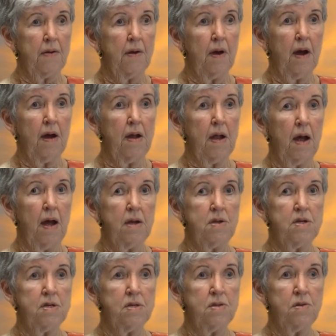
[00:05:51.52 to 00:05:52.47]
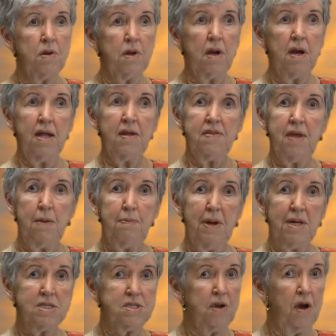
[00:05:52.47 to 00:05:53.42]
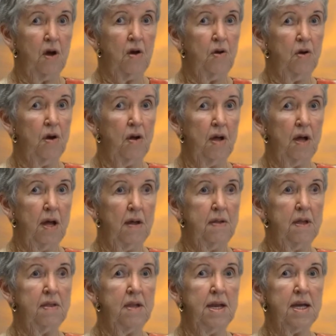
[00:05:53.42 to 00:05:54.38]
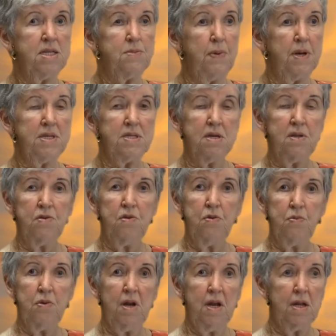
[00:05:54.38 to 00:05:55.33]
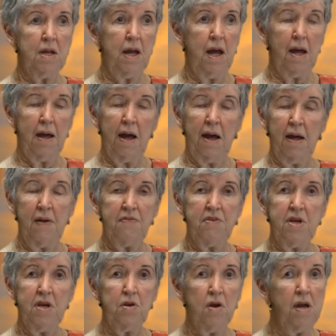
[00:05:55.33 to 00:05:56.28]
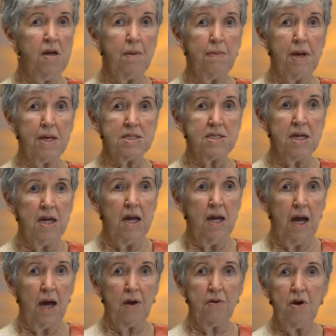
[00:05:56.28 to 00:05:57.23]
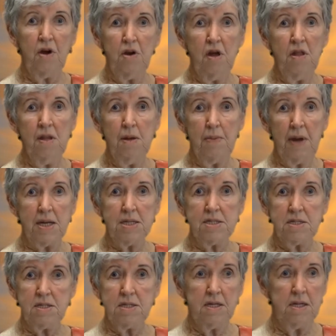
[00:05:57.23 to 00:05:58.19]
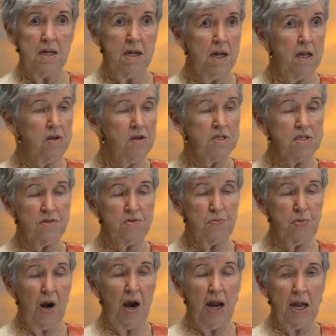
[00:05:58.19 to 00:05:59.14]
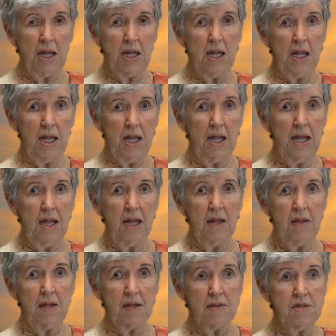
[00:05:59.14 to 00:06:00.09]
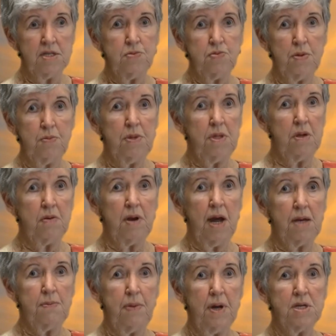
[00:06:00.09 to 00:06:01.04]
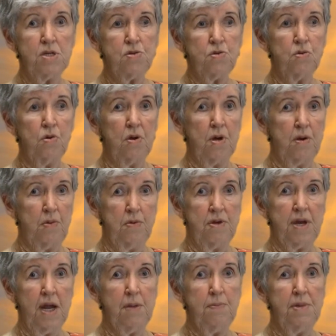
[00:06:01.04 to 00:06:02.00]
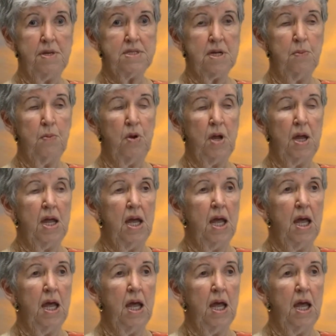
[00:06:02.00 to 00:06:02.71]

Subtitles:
I just thought, let that bus go. And then the next bus, I thought, well, I have to get on the bus. I got on the bus, just praying that this would be the right bus or it would take me somewhere